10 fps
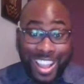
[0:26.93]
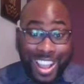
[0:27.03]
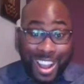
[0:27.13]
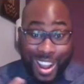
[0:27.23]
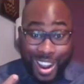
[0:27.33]

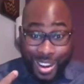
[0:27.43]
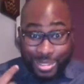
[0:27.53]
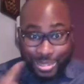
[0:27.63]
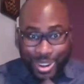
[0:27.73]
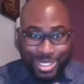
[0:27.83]
our
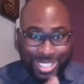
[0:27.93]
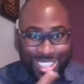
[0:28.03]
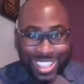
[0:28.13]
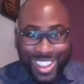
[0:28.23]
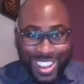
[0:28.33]
first
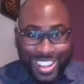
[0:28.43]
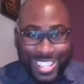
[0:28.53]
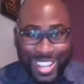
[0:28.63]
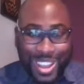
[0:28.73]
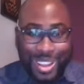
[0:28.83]
launch
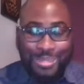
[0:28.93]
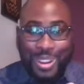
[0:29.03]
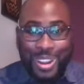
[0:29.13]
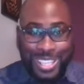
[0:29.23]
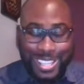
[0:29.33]
of
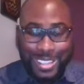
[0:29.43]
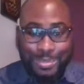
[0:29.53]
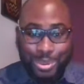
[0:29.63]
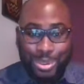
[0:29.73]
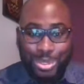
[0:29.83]
our
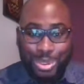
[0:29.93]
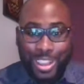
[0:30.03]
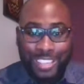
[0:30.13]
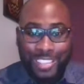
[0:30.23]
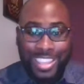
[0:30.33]

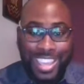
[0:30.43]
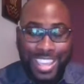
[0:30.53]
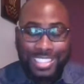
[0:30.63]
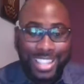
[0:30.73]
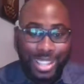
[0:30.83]
Deprescribing
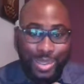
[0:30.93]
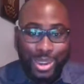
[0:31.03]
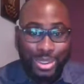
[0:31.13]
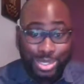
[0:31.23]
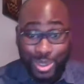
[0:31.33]

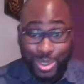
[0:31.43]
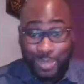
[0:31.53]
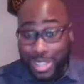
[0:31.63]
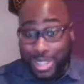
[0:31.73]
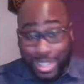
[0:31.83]
accelerator. So
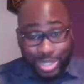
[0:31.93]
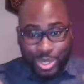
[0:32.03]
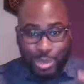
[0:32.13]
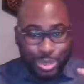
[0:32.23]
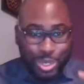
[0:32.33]

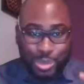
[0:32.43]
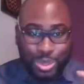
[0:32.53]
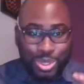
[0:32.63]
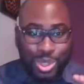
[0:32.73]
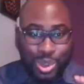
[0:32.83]
super
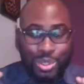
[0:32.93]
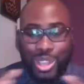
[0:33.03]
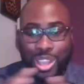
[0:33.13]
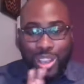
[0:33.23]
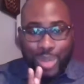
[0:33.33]
stoked.
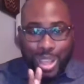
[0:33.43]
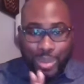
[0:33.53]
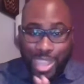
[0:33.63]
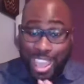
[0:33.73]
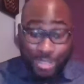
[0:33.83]
Well,
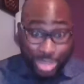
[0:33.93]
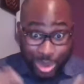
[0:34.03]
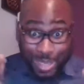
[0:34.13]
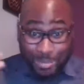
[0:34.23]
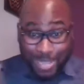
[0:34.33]
we have three
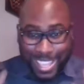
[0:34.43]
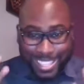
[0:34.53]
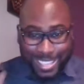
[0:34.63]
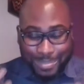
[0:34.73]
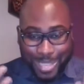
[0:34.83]

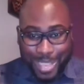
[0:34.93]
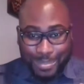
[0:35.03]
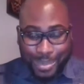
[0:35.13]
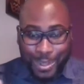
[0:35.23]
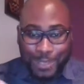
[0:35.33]
amazing
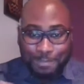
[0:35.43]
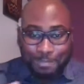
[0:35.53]
people.